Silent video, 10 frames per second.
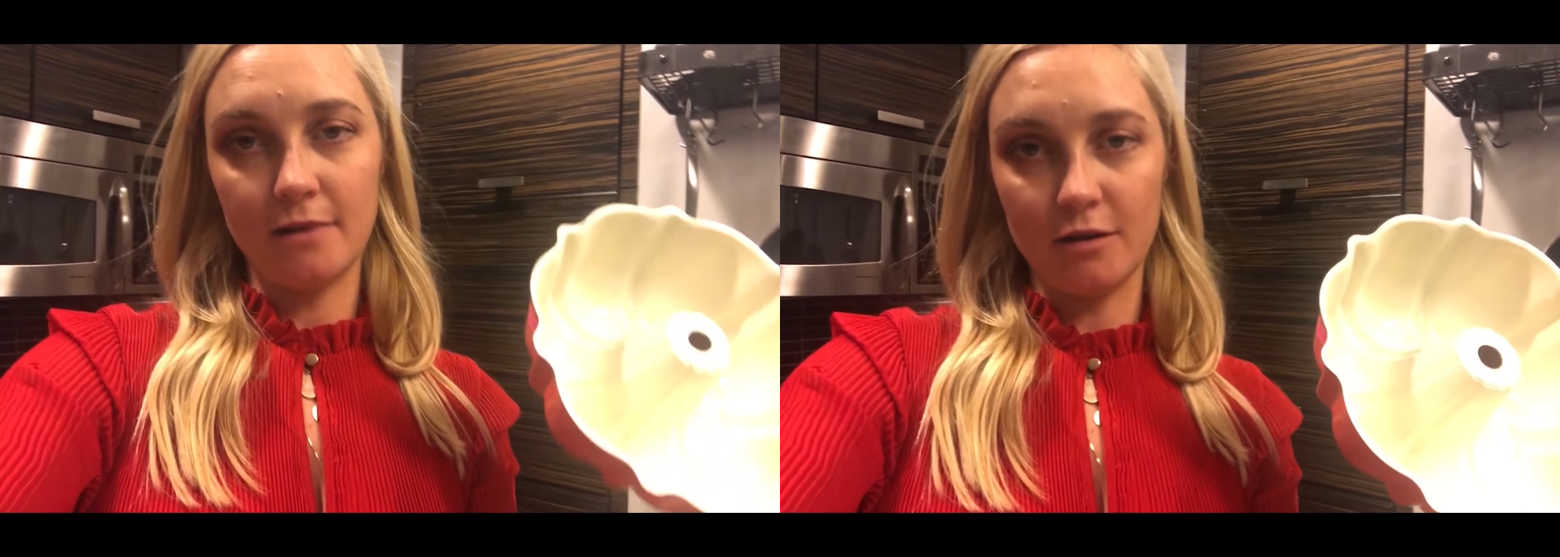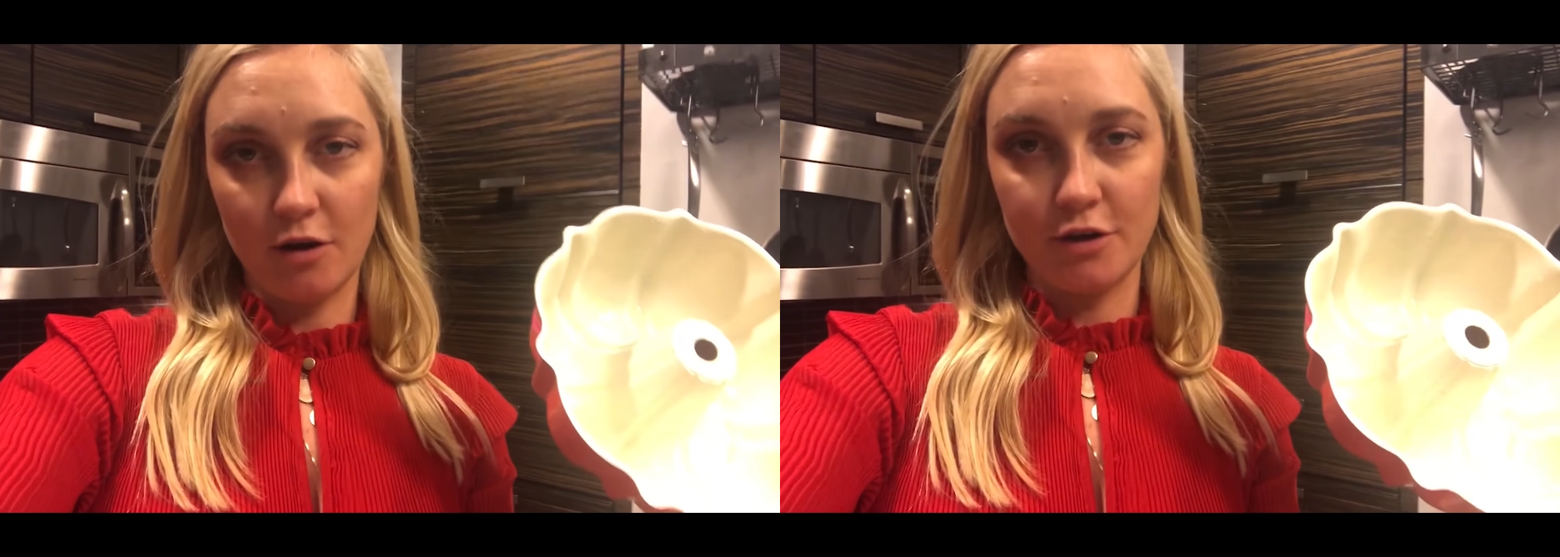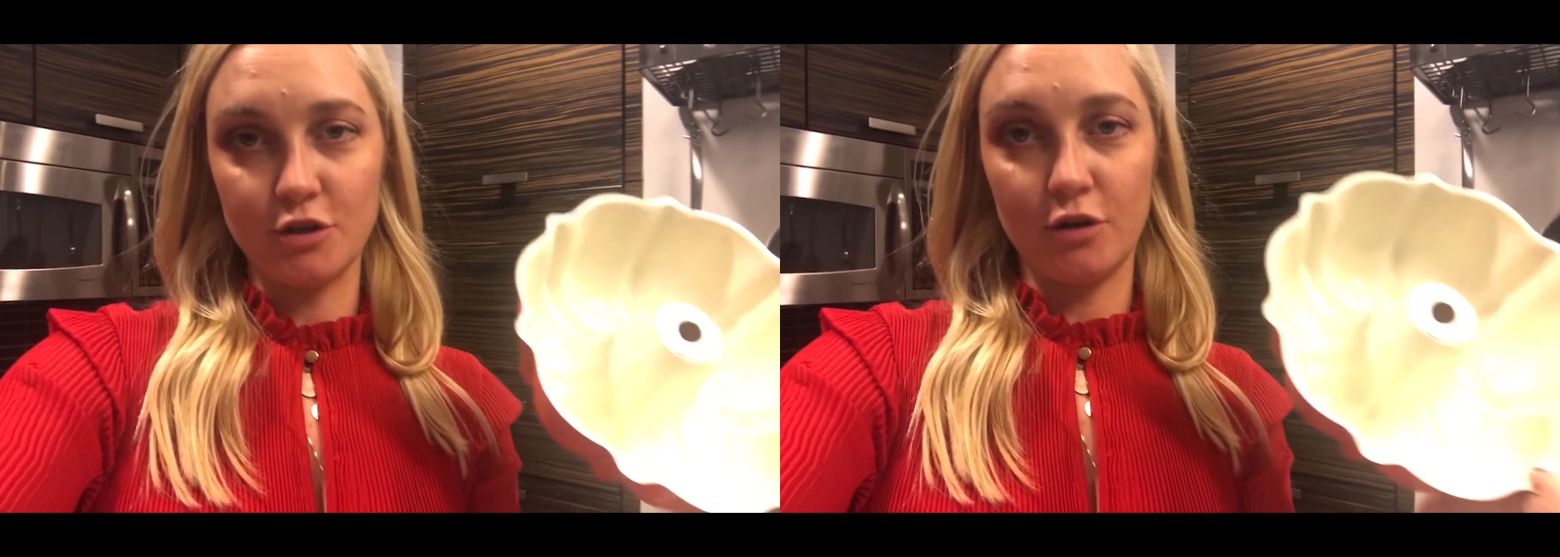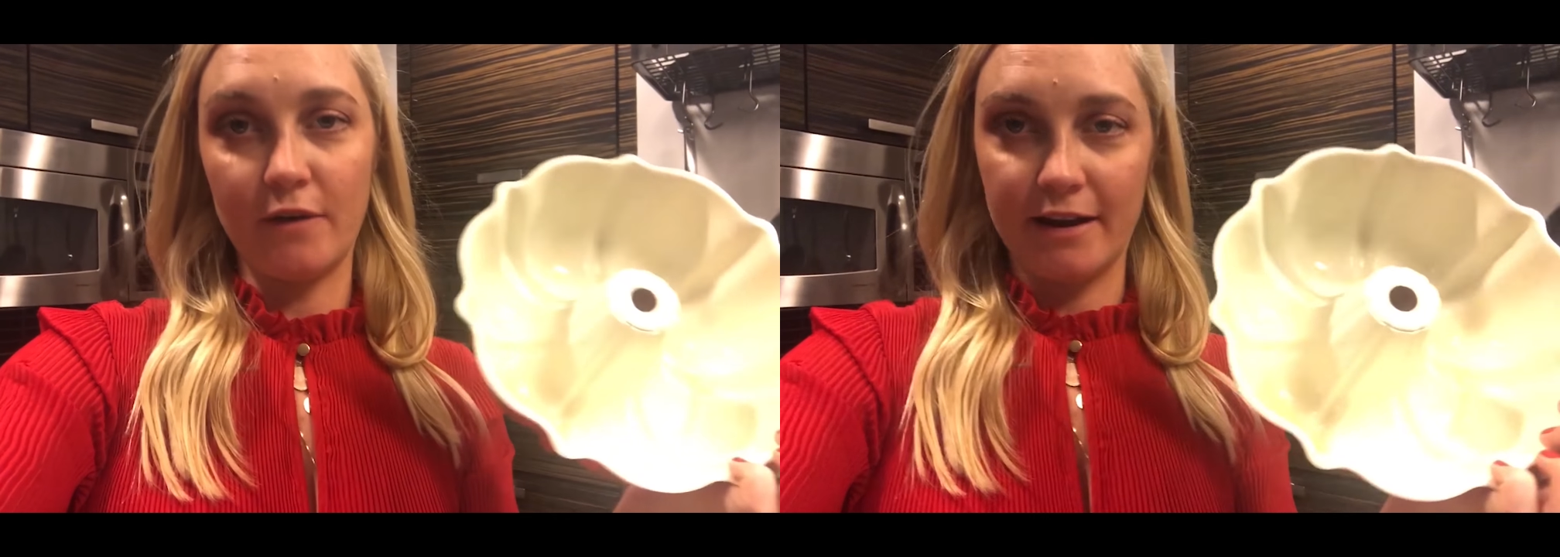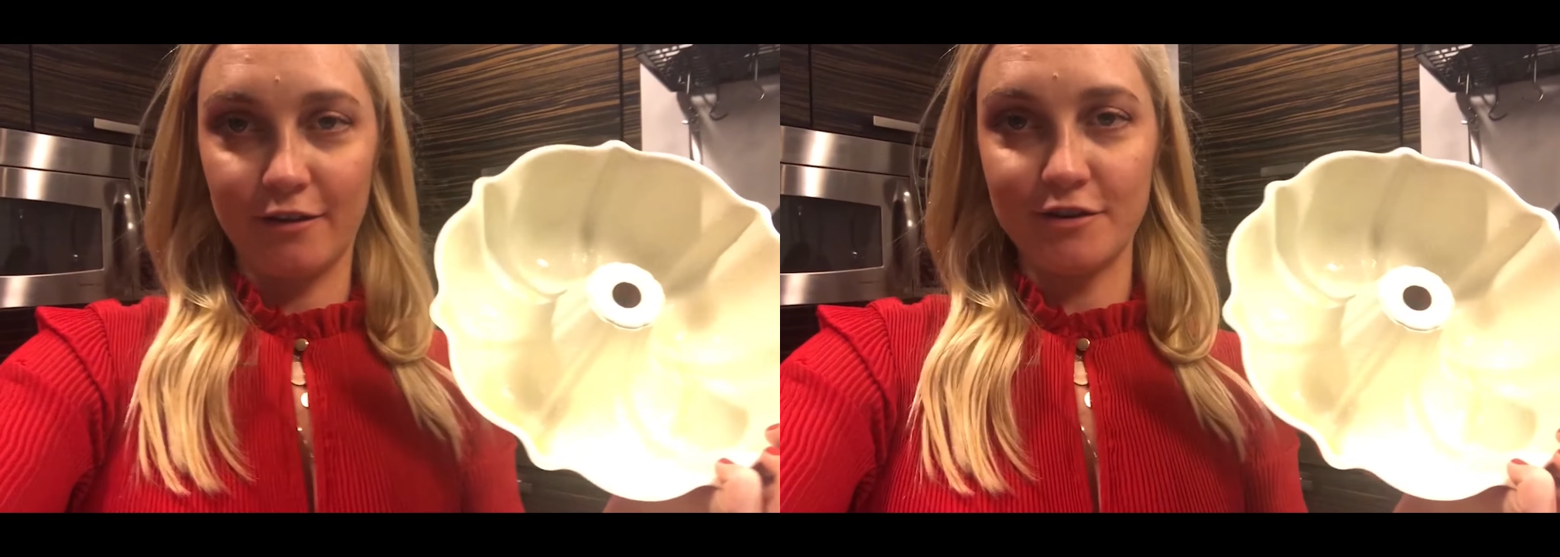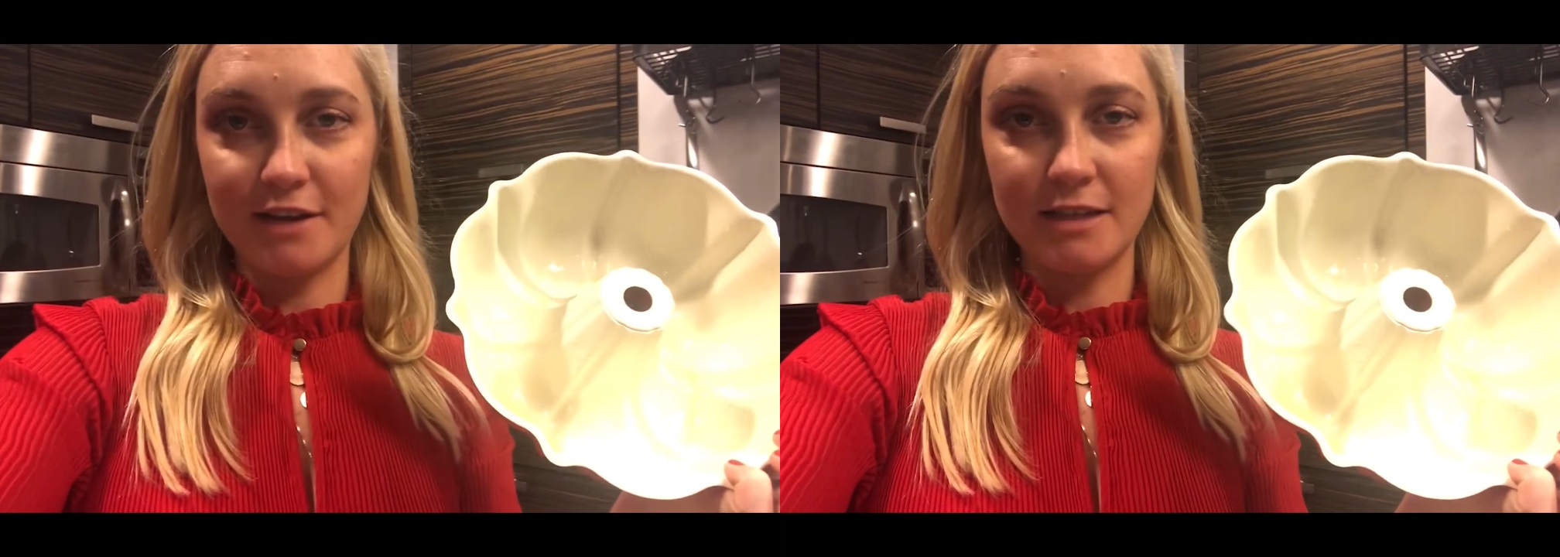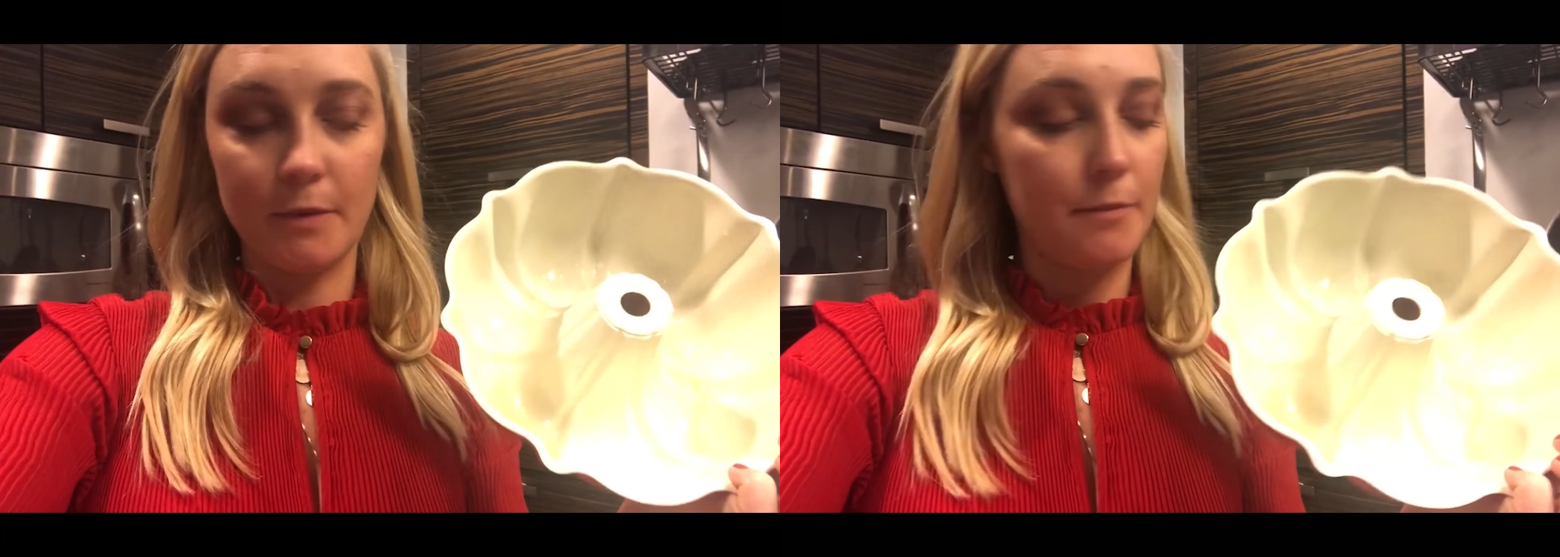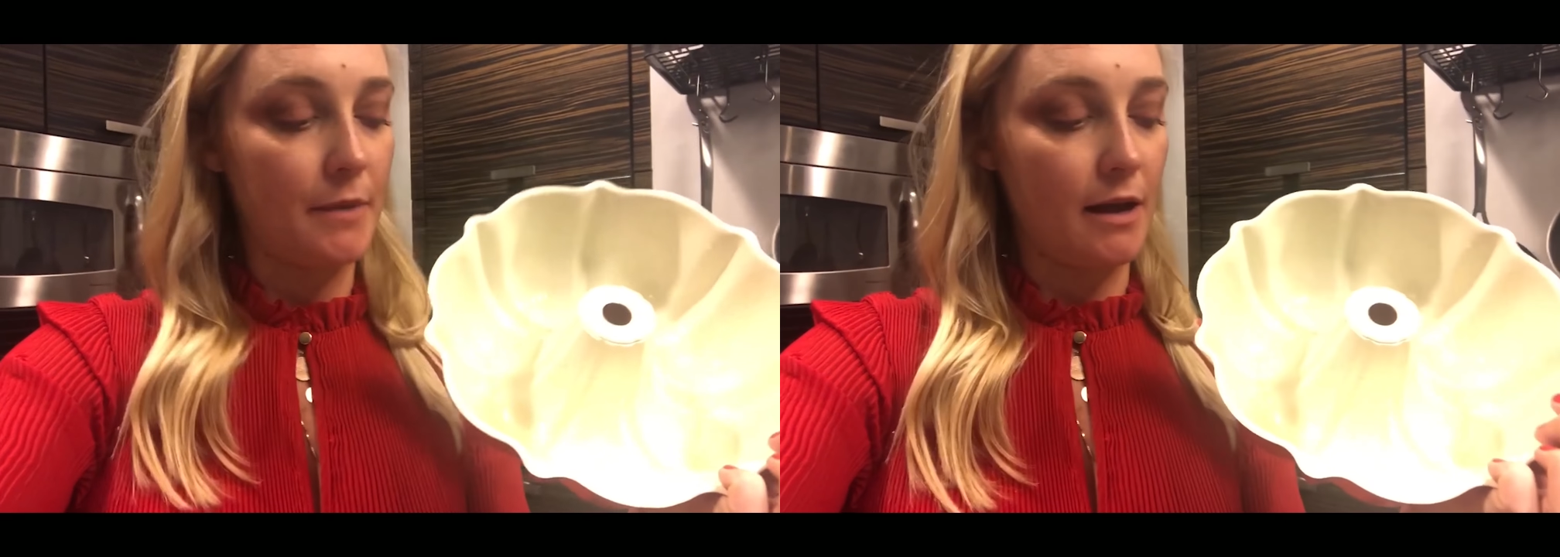a larger regular size
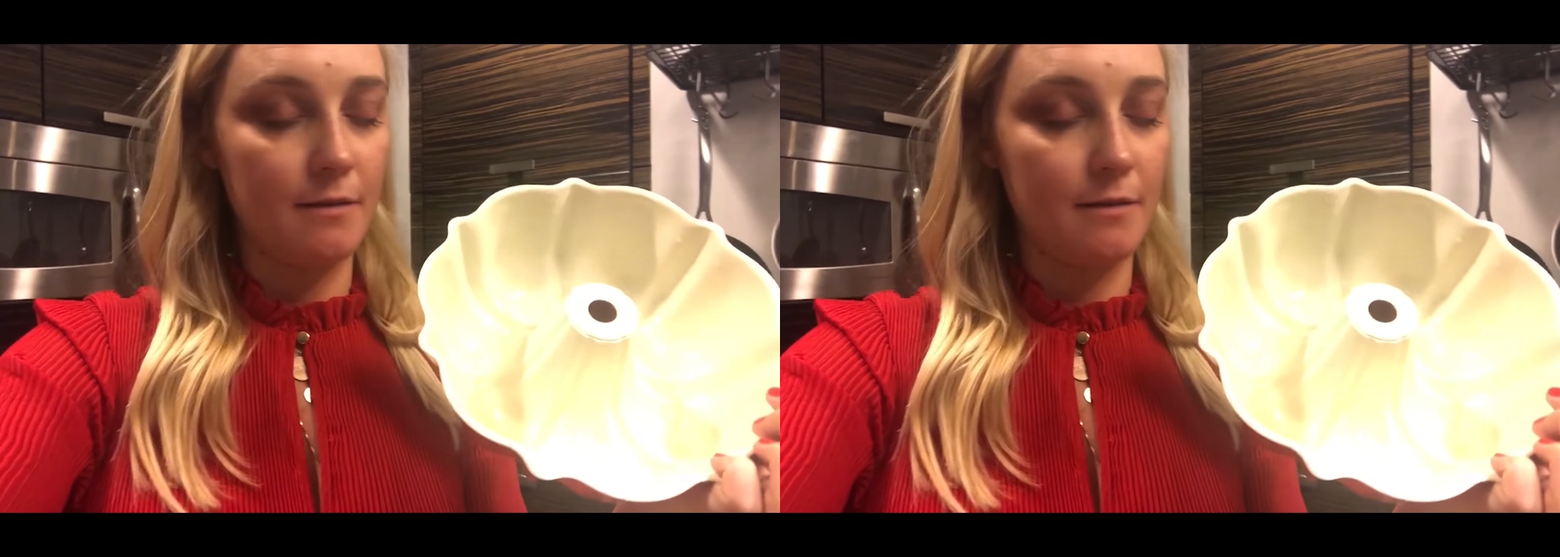bundt pan.